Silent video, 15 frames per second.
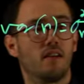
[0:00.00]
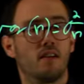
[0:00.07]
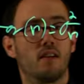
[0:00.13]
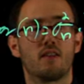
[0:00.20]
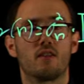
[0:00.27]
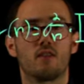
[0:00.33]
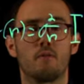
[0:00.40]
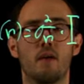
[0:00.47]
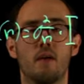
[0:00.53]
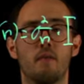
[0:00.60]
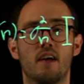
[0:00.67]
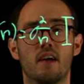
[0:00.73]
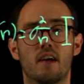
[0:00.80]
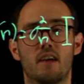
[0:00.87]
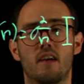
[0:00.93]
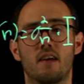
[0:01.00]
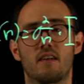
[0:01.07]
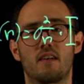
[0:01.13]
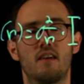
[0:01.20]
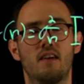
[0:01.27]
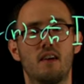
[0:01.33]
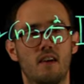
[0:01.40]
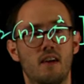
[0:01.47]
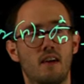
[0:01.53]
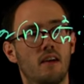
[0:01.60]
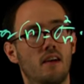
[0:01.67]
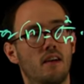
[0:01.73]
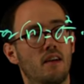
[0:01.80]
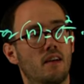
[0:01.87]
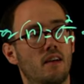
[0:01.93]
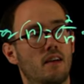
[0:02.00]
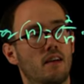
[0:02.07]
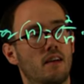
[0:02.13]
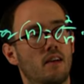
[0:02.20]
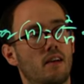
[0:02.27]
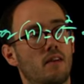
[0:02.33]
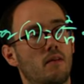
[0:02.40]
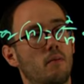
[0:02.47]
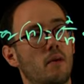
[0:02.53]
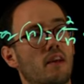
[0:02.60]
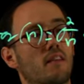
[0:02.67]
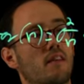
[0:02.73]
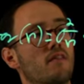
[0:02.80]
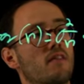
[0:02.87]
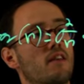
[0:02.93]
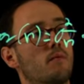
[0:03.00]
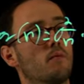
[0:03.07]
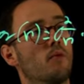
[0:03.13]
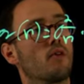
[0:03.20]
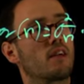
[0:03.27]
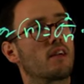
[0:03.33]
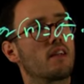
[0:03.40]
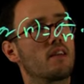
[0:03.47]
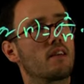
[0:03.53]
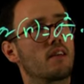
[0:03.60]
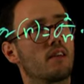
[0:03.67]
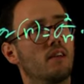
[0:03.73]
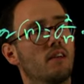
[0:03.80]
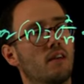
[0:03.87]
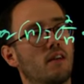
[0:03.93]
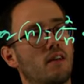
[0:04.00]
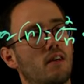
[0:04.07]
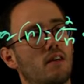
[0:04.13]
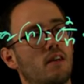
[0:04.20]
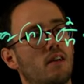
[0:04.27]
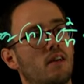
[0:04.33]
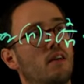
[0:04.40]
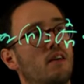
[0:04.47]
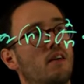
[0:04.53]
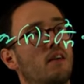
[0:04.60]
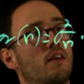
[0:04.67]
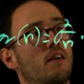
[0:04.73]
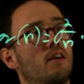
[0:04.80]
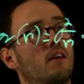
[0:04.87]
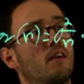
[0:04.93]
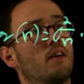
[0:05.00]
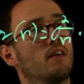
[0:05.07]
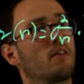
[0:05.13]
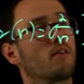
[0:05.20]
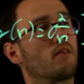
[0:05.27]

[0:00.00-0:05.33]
So maybe I can make this here more clear. So